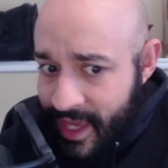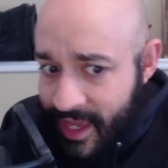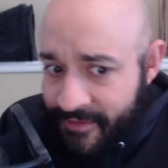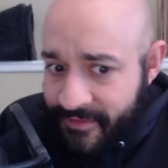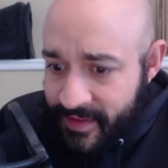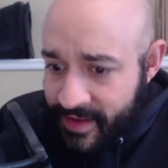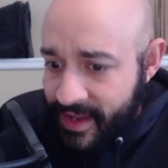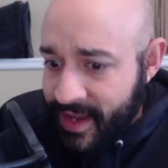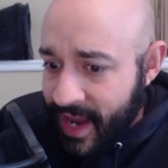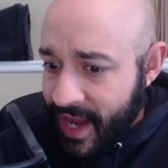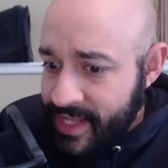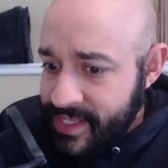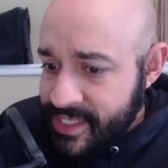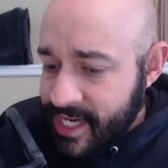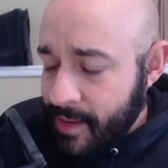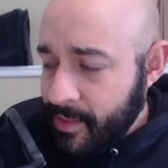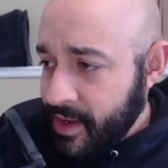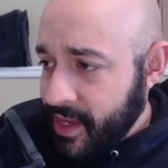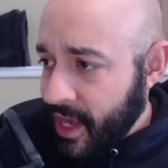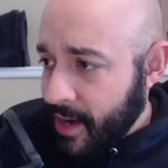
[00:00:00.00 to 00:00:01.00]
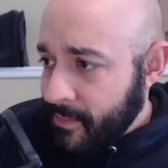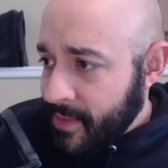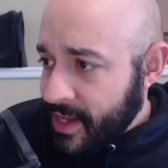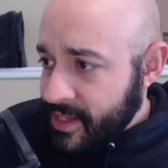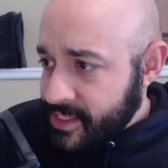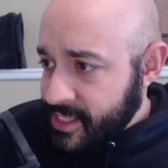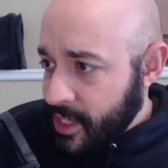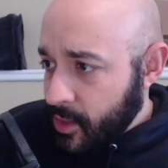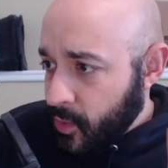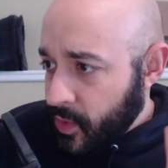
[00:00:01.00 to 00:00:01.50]
If in God's time, again, I'm
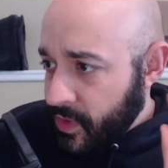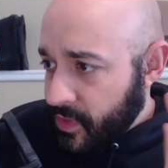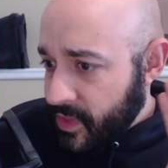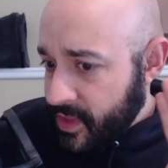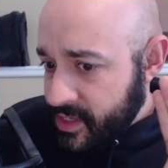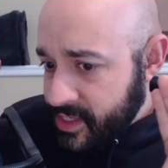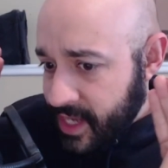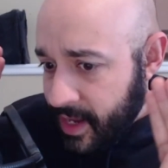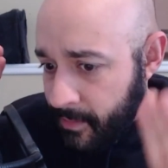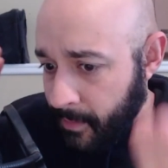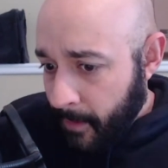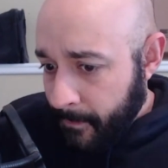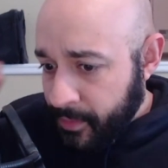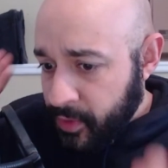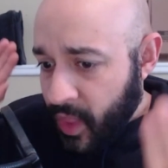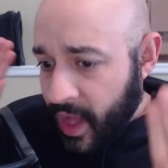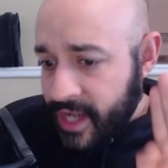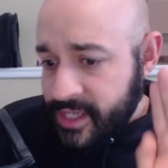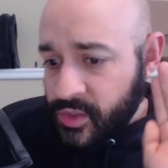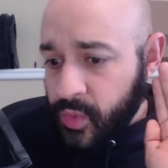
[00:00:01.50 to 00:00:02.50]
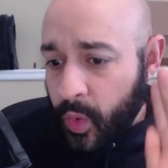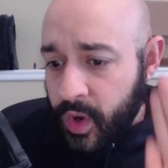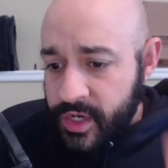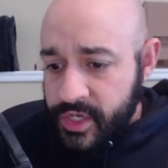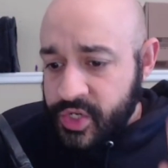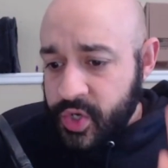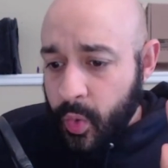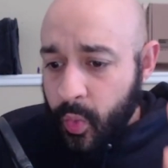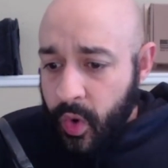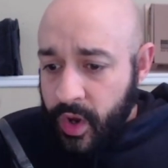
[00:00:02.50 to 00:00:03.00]
not saying we, this applies
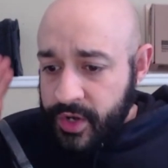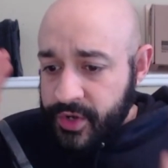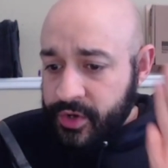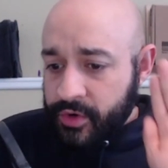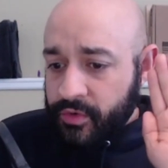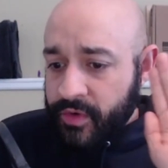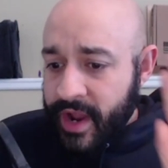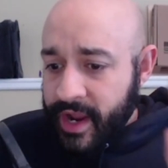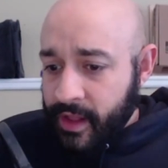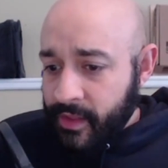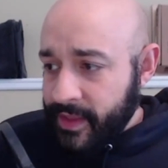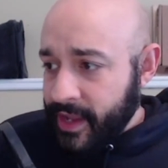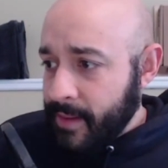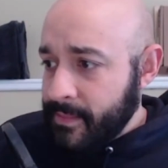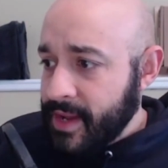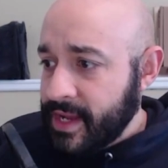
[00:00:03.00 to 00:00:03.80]
one to one directly.